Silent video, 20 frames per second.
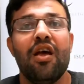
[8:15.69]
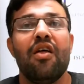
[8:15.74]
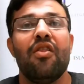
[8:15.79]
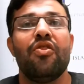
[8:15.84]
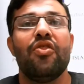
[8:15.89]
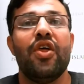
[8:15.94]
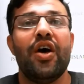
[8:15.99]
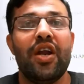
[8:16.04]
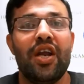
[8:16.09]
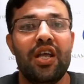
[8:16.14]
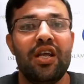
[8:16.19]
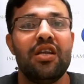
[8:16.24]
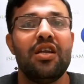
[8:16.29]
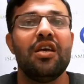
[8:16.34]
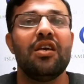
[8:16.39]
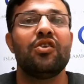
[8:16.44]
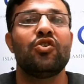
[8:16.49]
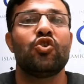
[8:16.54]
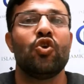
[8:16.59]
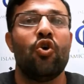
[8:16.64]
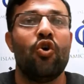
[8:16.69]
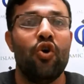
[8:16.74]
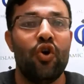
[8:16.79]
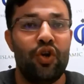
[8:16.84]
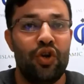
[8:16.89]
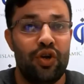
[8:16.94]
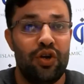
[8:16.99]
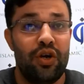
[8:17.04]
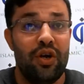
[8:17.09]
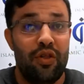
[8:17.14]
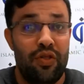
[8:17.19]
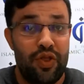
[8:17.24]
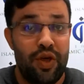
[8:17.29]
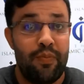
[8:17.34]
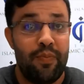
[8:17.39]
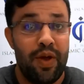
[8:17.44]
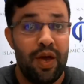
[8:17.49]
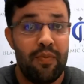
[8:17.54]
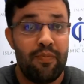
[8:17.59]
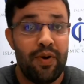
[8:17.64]
the readings on the
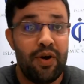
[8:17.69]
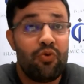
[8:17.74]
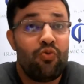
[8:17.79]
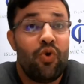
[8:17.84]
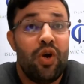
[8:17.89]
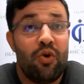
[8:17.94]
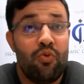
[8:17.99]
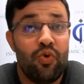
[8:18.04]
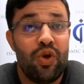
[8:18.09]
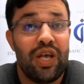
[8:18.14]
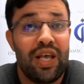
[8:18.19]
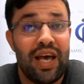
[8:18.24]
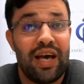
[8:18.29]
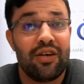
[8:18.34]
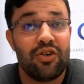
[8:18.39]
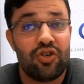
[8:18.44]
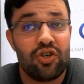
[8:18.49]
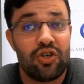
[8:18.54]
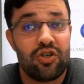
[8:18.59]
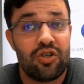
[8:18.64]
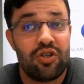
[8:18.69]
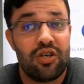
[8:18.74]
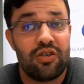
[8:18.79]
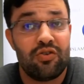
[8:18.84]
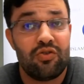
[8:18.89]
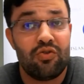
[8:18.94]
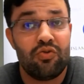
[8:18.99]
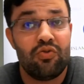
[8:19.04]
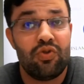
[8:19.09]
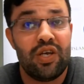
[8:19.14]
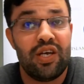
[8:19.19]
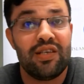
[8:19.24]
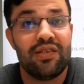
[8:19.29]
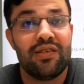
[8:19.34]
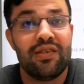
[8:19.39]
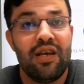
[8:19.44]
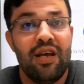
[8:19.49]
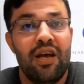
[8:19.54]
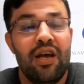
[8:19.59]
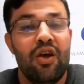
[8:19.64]
paper where we can judge the students.